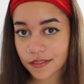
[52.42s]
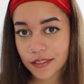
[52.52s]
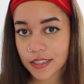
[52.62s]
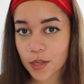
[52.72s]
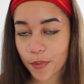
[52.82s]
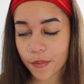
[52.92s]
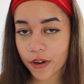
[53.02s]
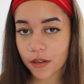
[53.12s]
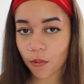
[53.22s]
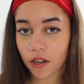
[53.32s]
that's how my
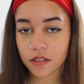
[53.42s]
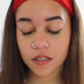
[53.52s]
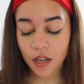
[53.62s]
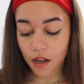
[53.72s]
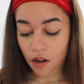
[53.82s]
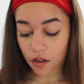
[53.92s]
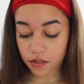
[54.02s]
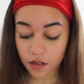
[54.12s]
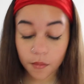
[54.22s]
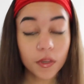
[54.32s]
brain works.
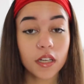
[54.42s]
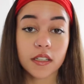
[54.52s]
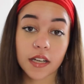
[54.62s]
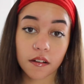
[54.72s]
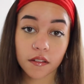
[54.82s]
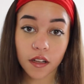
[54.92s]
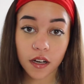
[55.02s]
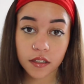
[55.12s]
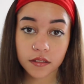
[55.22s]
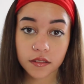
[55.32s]
Also, I'm looking down a
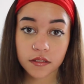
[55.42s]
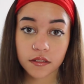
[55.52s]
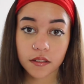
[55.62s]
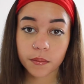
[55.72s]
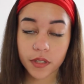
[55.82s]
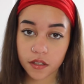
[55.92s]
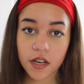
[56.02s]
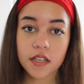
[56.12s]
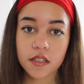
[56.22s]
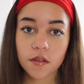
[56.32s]
lot, but you
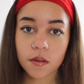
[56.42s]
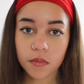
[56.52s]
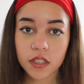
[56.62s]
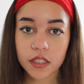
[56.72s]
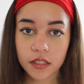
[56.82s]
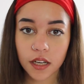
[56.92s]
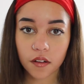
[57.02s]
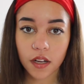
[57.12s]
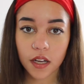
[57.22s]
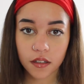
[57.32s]
guys know what I'm looking
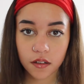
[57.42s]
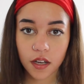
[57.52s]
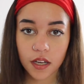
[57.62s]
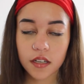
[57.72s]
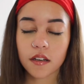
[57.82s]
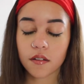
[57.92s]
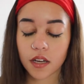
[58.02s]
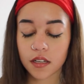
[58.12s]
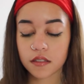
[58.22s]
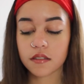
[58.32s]
down at, okay?
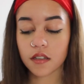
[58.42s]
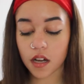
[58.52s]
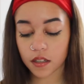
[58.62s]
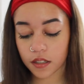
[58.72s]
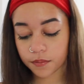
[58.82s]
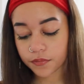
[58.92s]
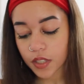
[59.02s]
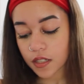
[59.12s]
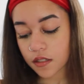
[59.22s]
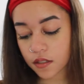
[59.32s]
Okay, solid.
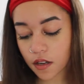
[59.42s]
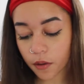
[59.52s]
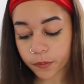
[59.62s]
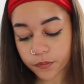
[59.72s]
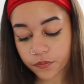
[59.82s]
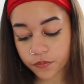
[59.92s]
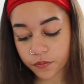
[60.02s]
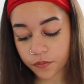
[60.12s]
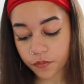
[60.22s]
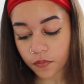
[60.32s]
So,
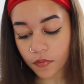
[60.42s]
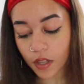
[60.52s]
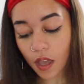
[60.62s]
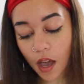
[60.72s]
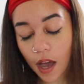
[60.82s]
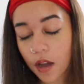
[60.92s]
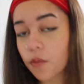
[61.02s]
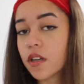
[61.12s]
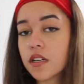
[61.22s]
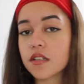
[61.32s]
I
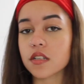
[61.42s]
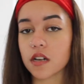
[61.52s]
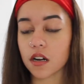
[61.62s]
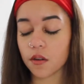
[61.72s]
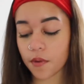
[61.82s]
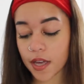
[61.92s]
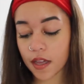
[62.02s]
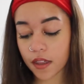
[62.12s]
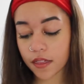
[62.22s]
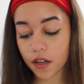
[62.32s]
wanted to start
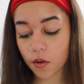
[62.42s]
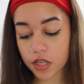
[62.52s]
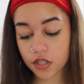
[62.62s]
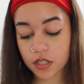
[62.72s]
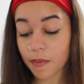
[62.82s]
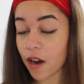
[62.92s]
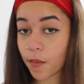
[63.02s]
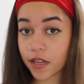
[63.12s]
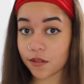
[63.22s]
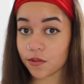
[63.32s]
with questions about
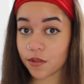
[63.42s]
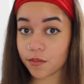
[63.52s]
my YouTube